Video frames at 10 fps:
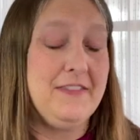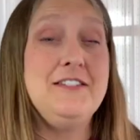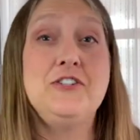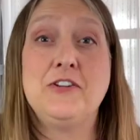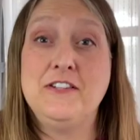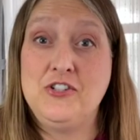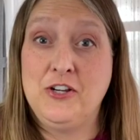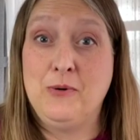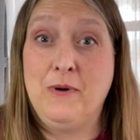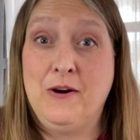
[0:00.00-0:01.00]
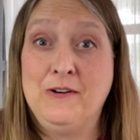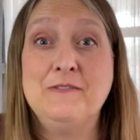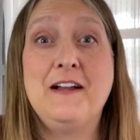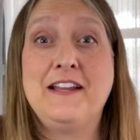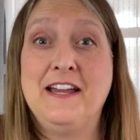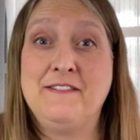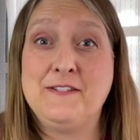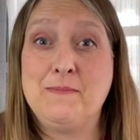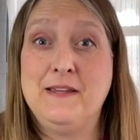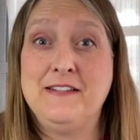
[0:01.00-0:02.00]
during the Jingle Ball, I kind of
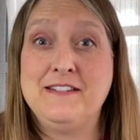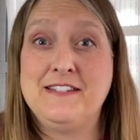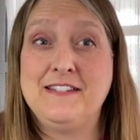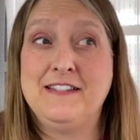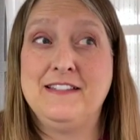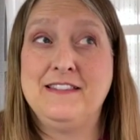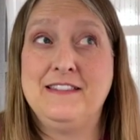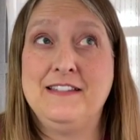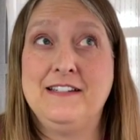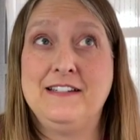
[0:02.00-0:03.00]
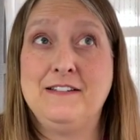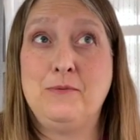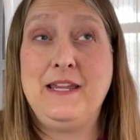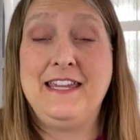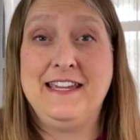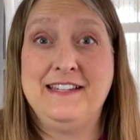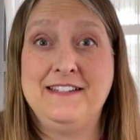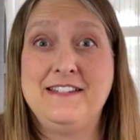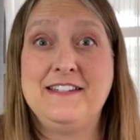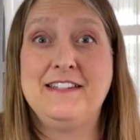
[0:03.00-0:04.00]
spent the
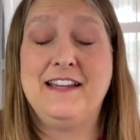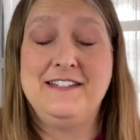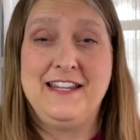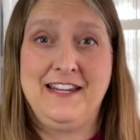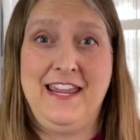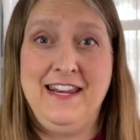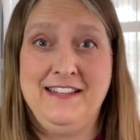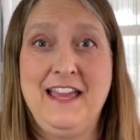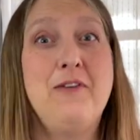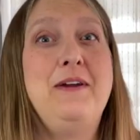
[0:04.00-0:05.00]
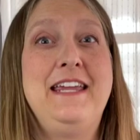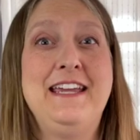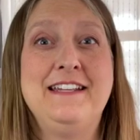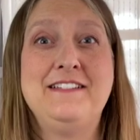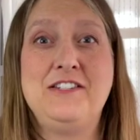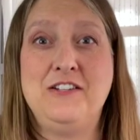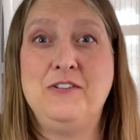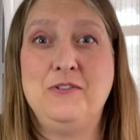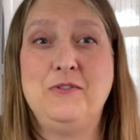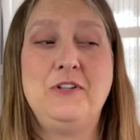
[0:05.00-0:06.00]
weekend, I dedicated that weekend to,
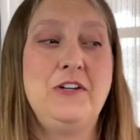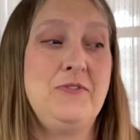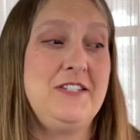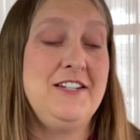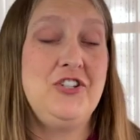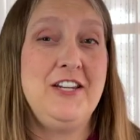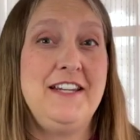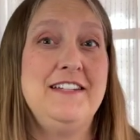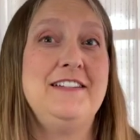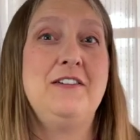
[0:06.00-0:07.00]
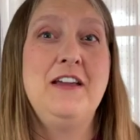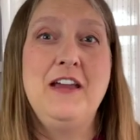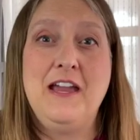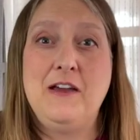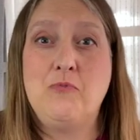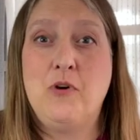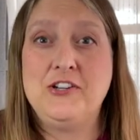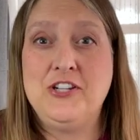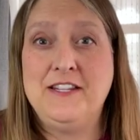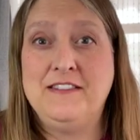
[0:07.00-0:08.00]
you know, stitching and
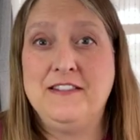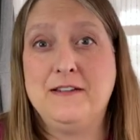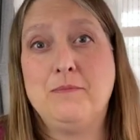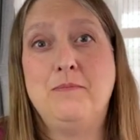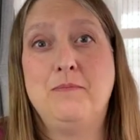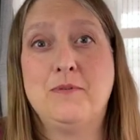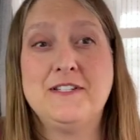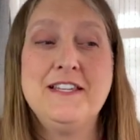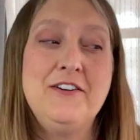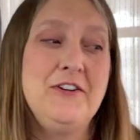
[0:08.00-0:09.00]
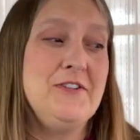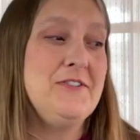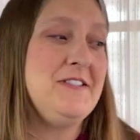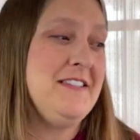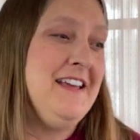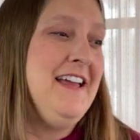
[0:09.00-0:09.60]
watching the presenters